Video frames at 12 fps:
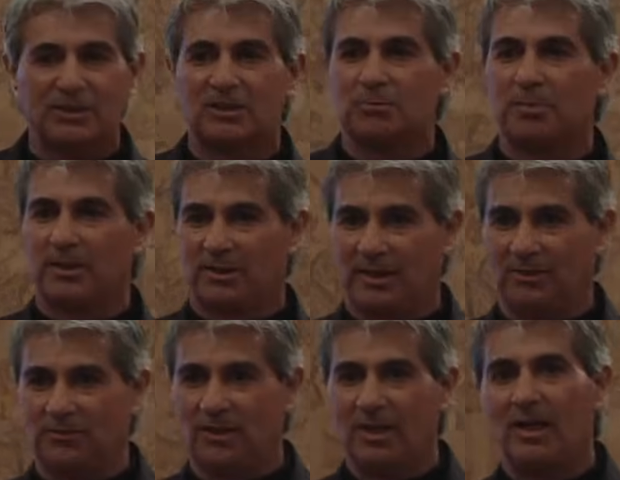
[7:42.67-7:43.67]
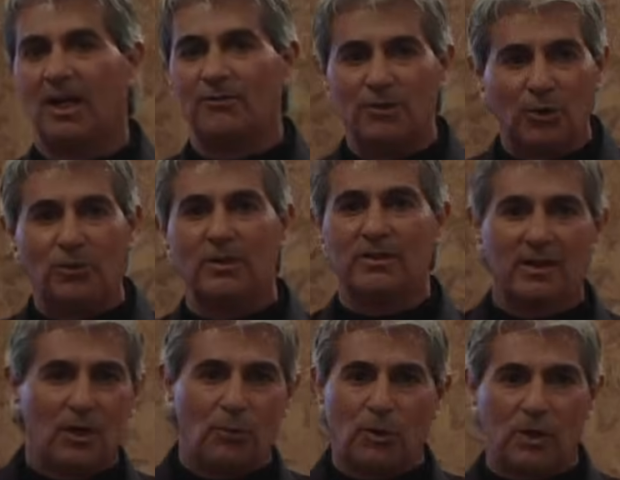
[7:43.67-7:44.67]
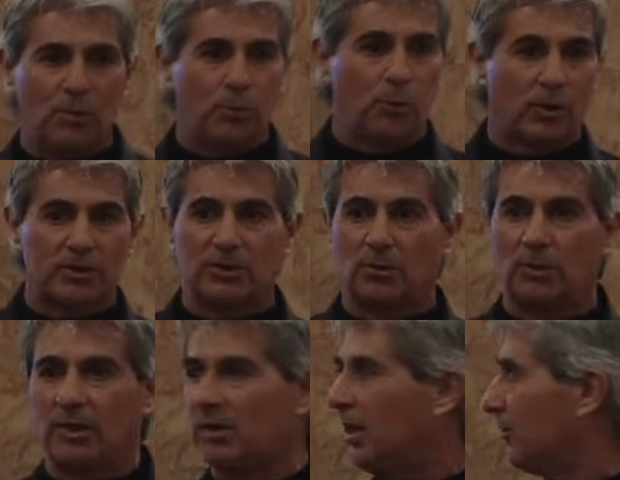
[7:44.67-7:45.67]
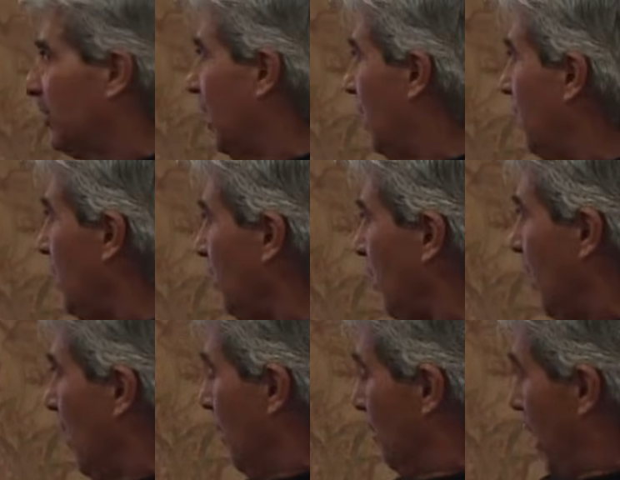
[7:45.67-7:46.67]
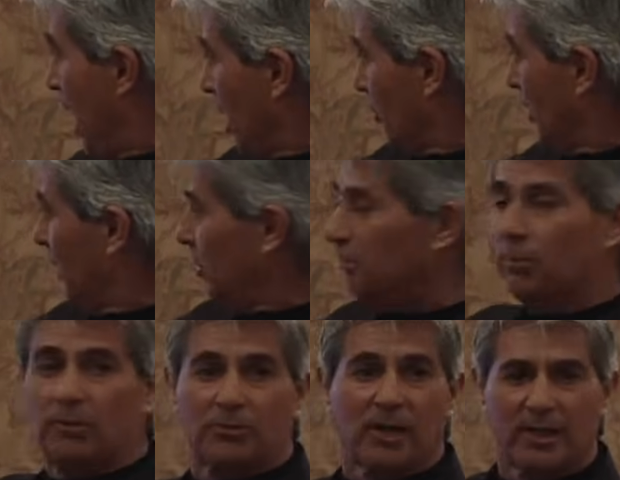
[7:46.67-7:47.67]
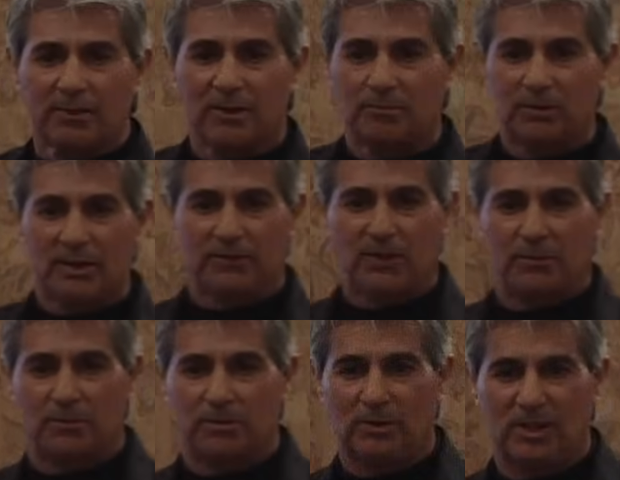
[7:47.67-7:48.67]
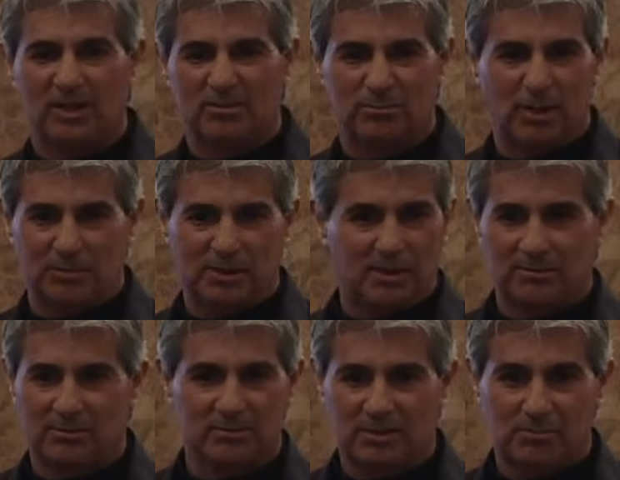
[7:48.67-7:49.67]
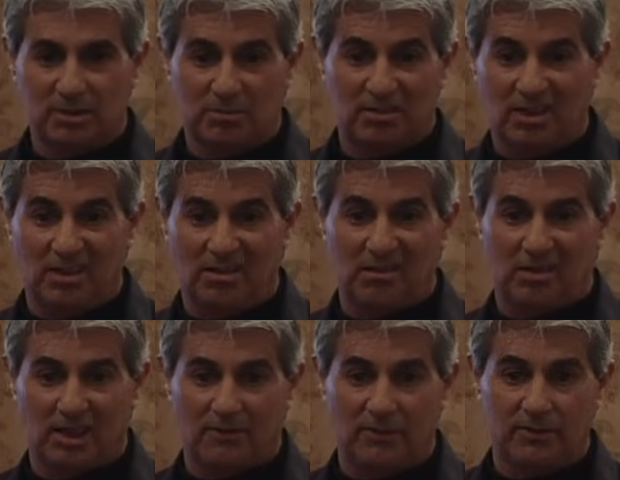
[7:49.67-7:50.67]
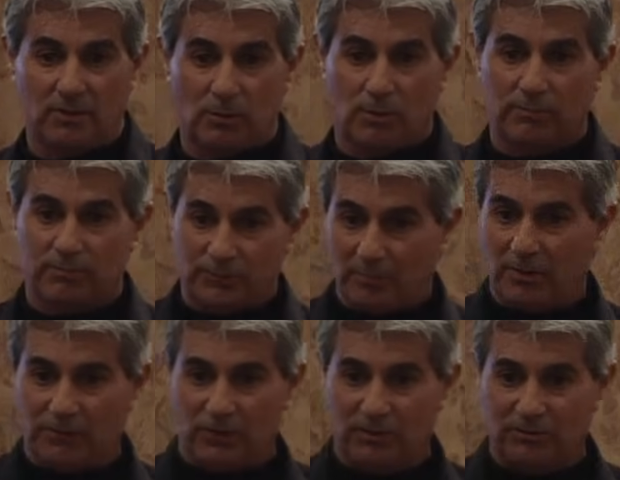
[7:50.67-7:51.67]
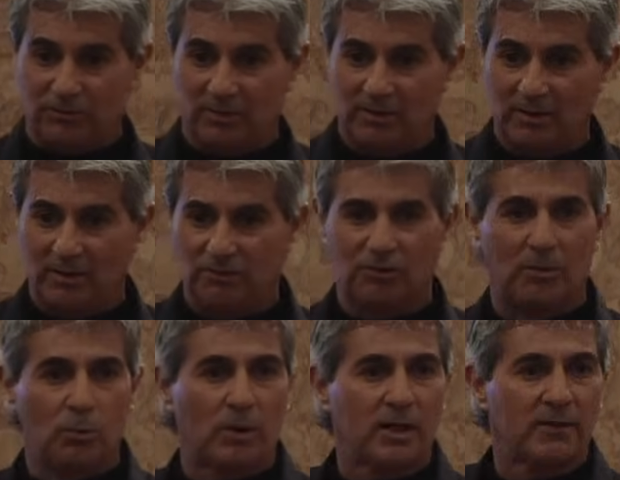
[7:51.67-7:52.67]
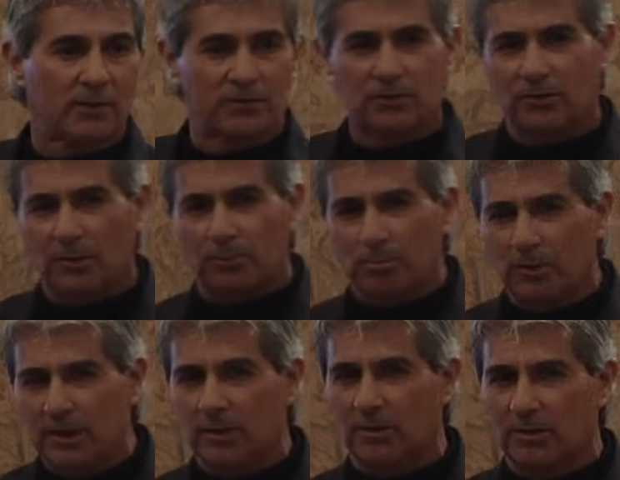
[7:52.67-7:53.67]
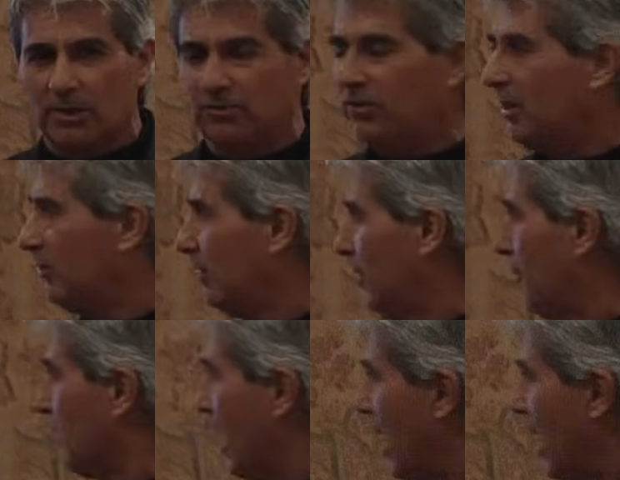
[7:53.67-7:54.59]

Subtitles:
experience of knowing what works and what doesn't. And these bulls right here, I believe they were probably September 10th, 11th, or from the 1st, somewhere in there. So they're a pretty early season.